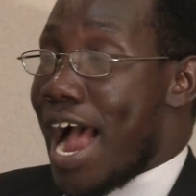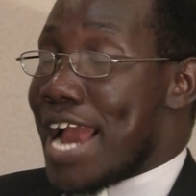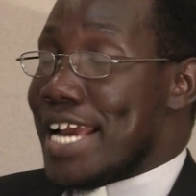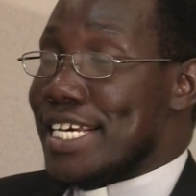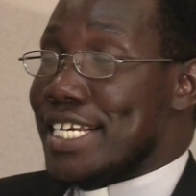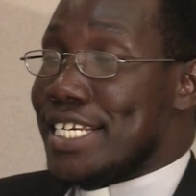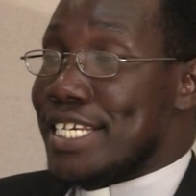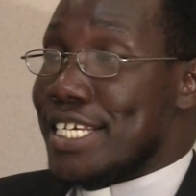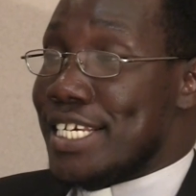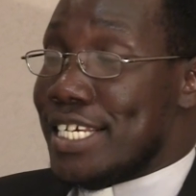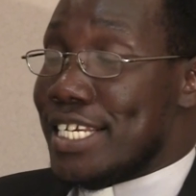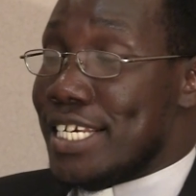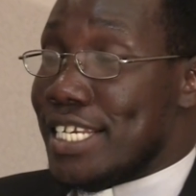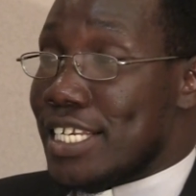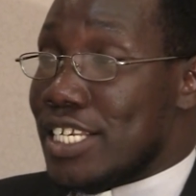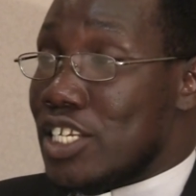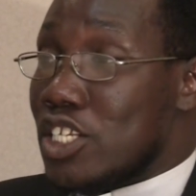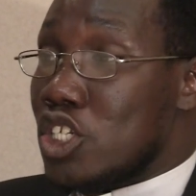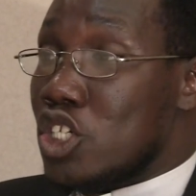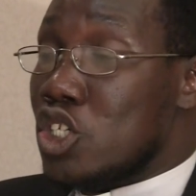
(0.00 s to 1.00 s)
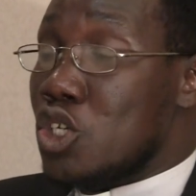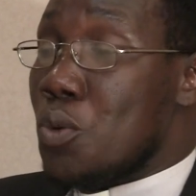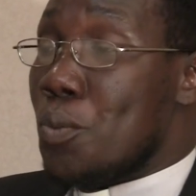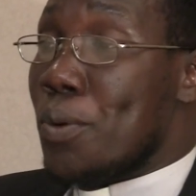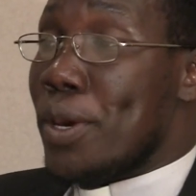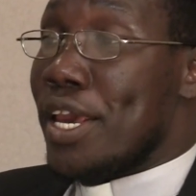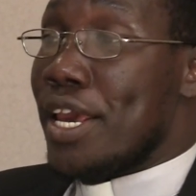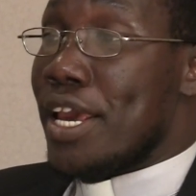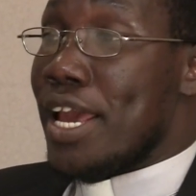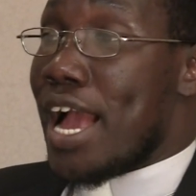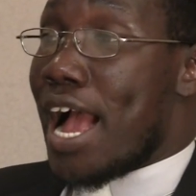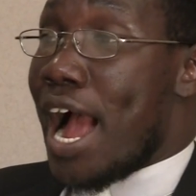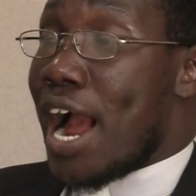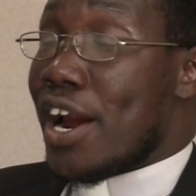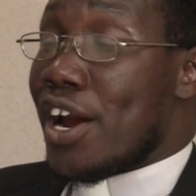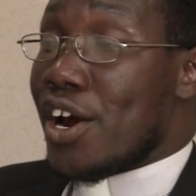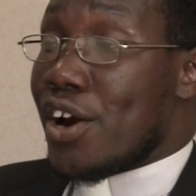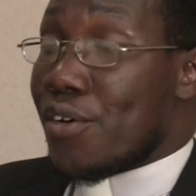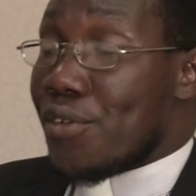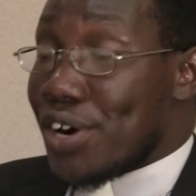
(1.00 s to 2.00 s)
I needed to be
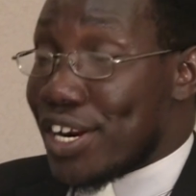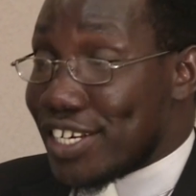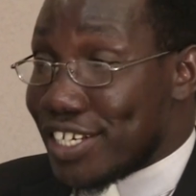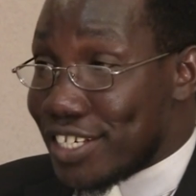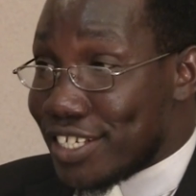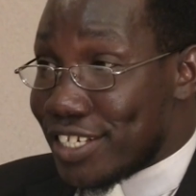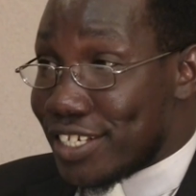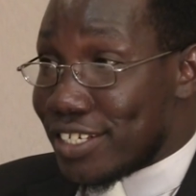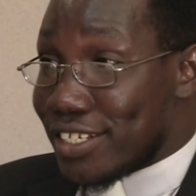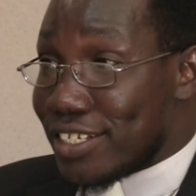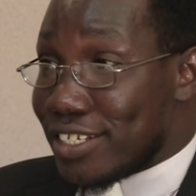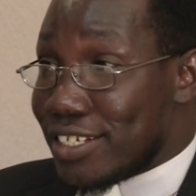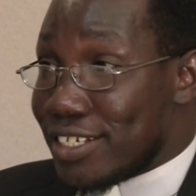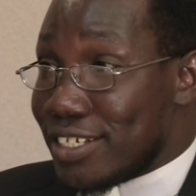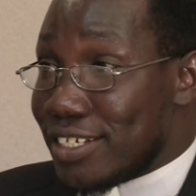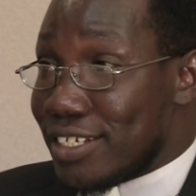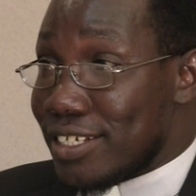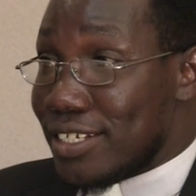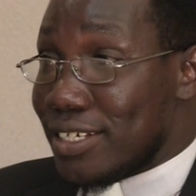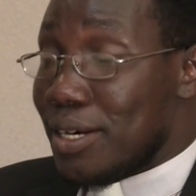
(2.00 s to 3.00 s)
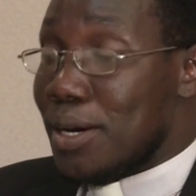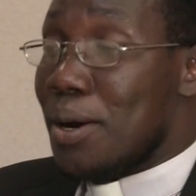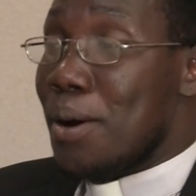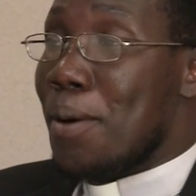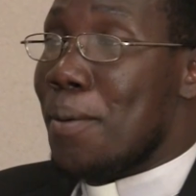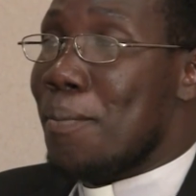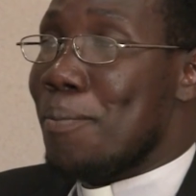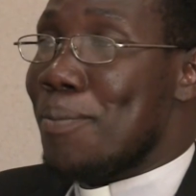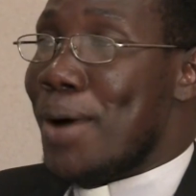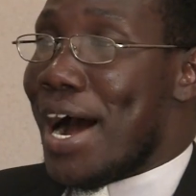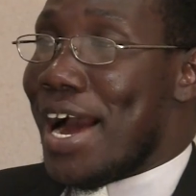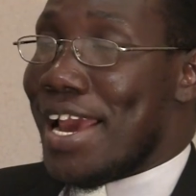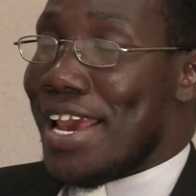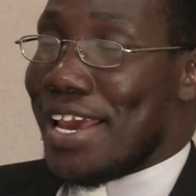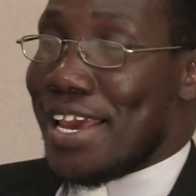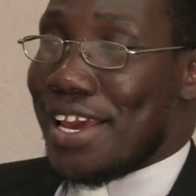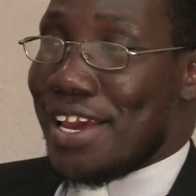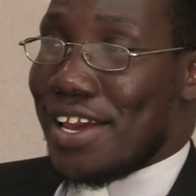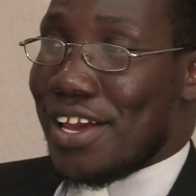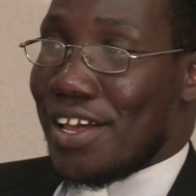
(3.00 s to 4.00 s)
accredited
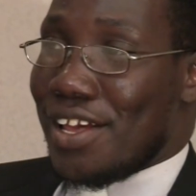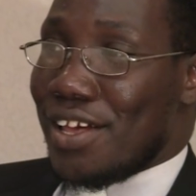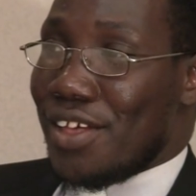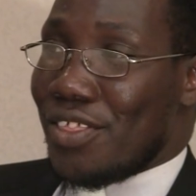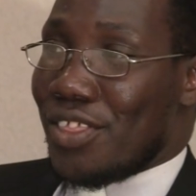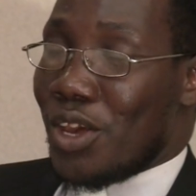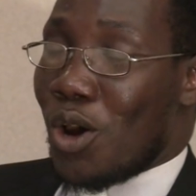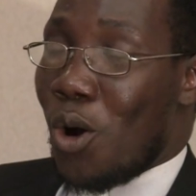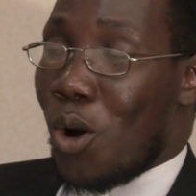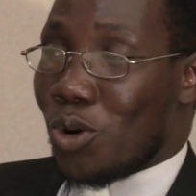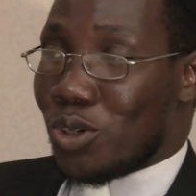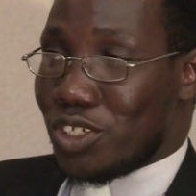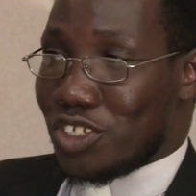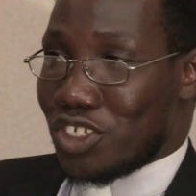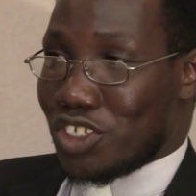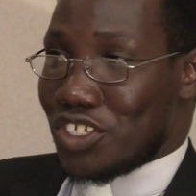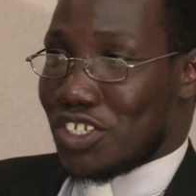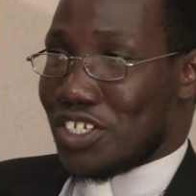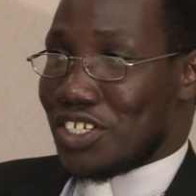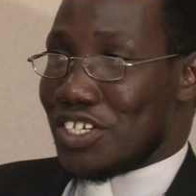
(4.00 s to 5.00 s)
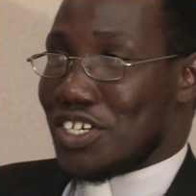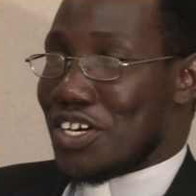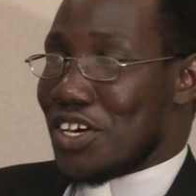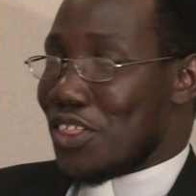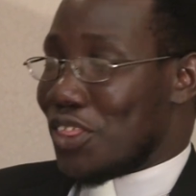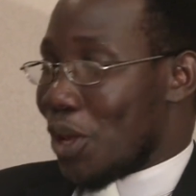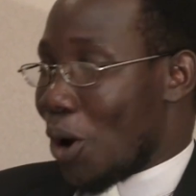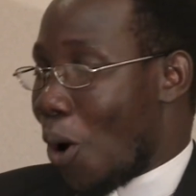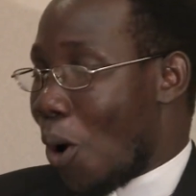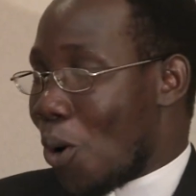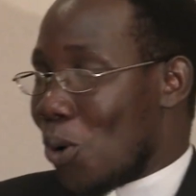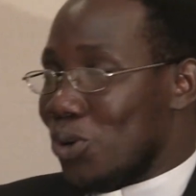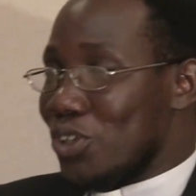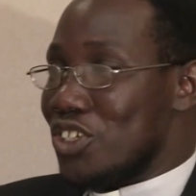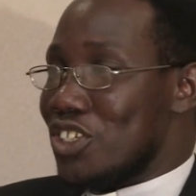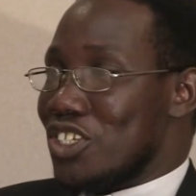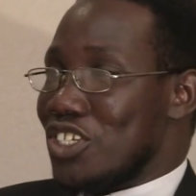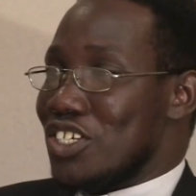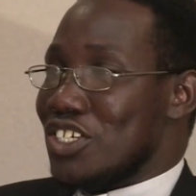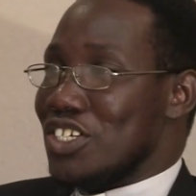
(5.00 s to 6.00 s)
by the Holy See. The
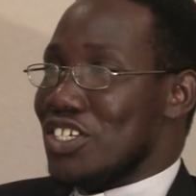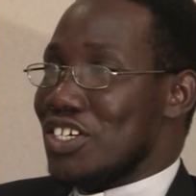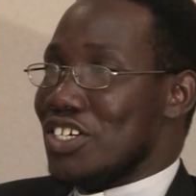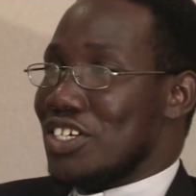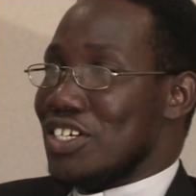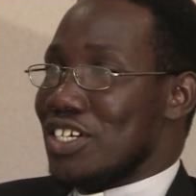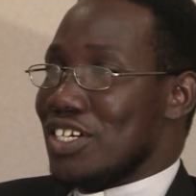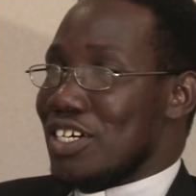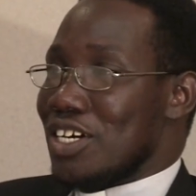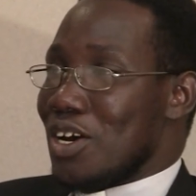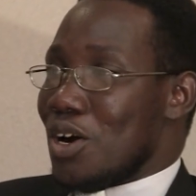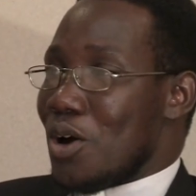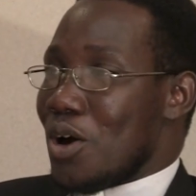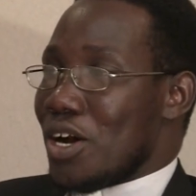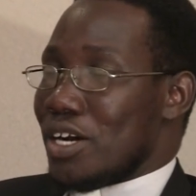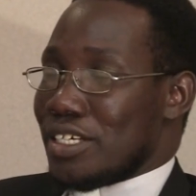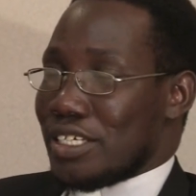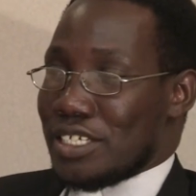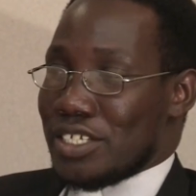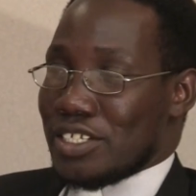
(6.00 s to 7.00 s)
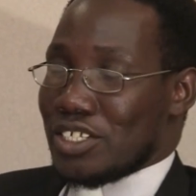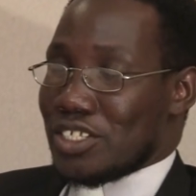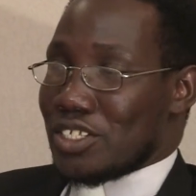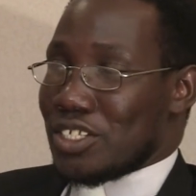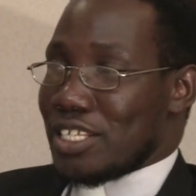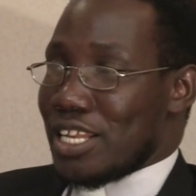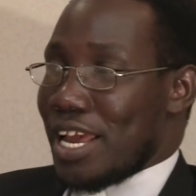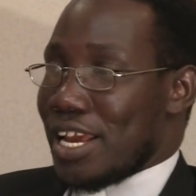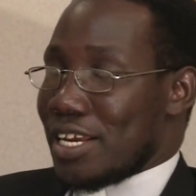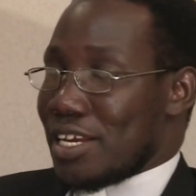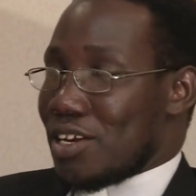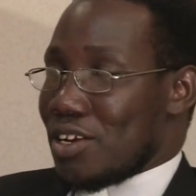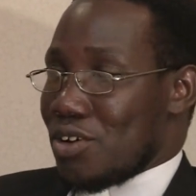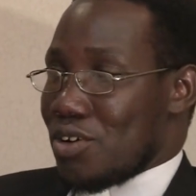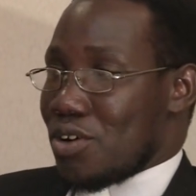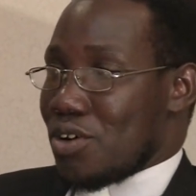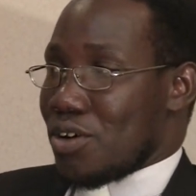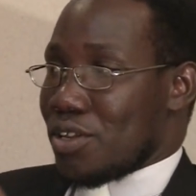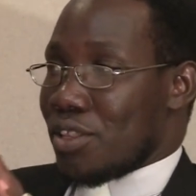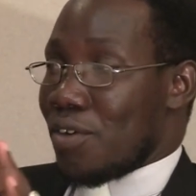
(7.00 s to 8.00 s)
Holy See is like
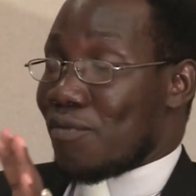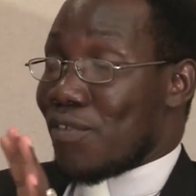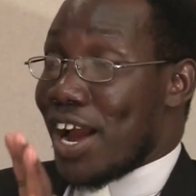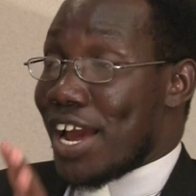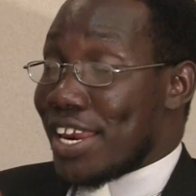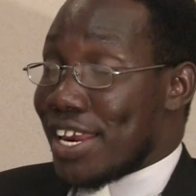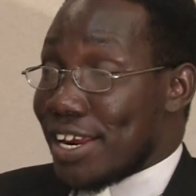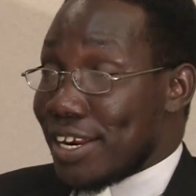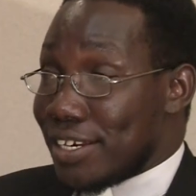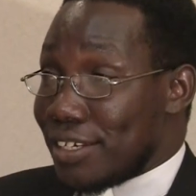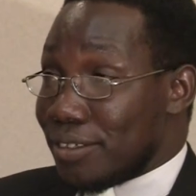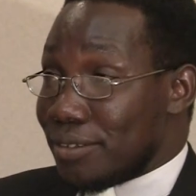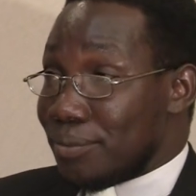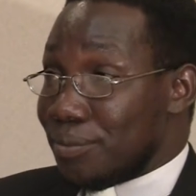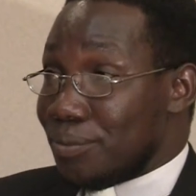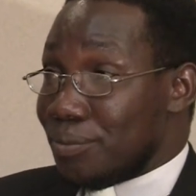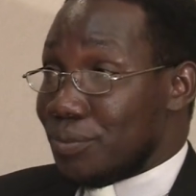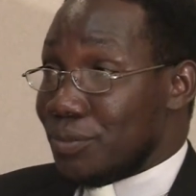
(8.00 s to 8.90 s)
the Vatican,